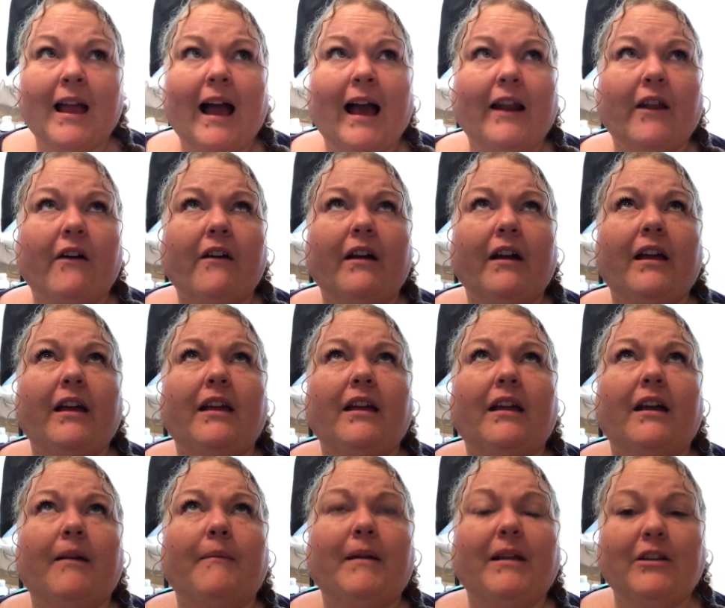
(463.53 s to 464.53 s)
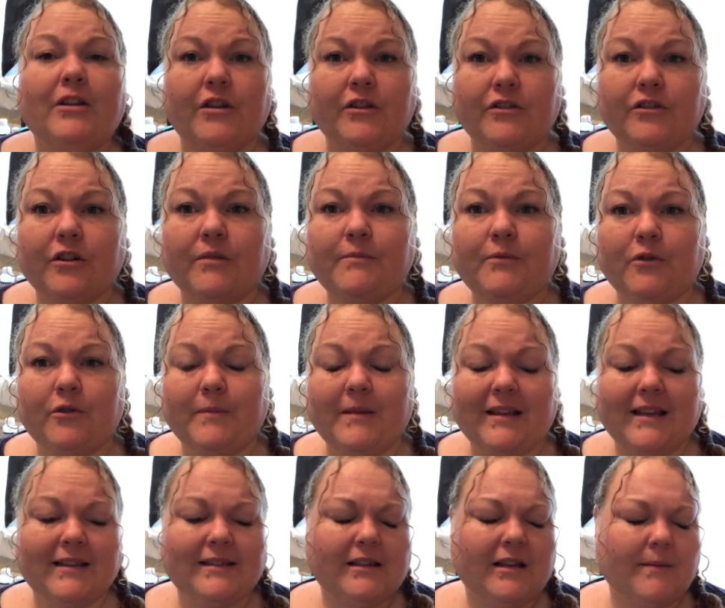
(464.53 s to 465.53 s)
And I mean, John bought me
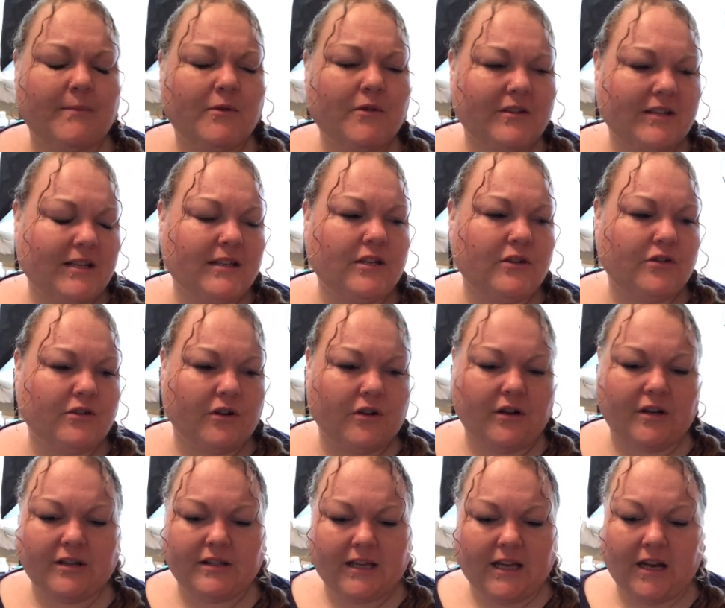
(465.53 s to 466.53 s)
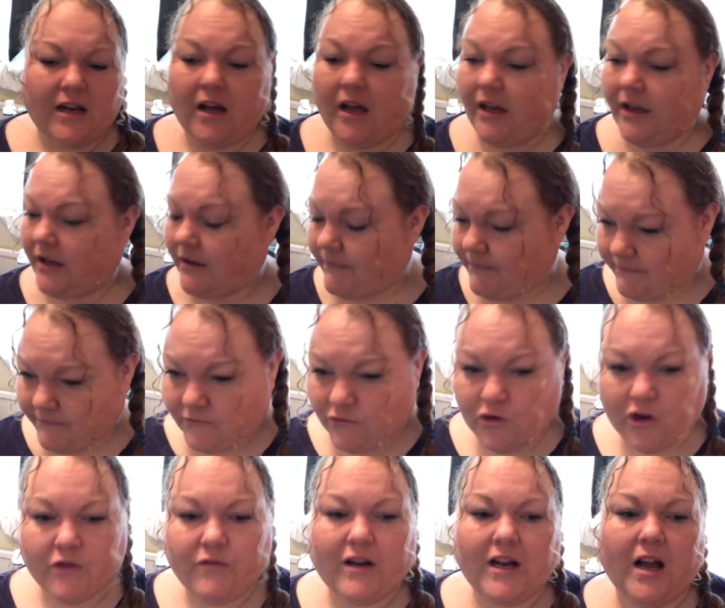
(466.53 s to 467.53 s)
this, and I'm not dissing John because he like
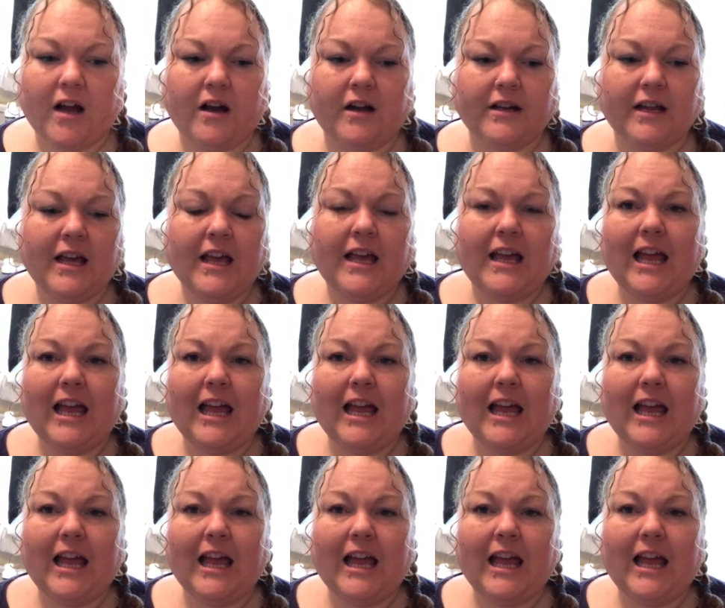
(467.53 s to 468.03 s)
tried really hard.